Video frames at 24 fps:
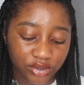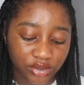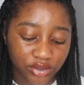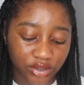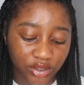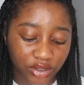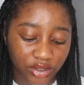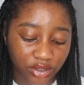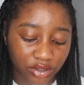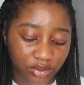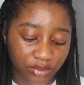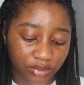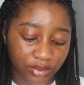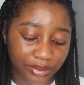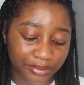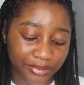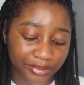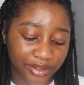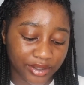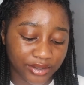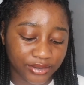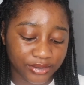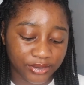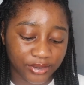so I don't know why I'm
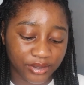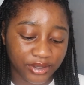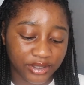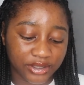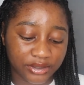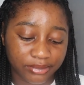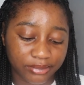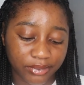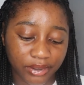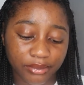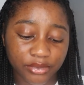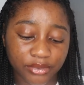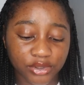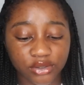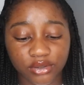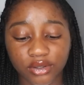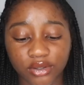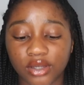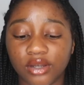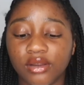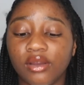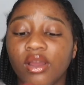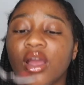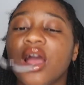gonna do this, but I'm gonna do it
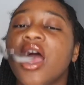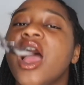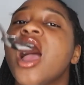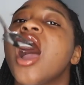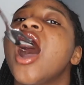anyway.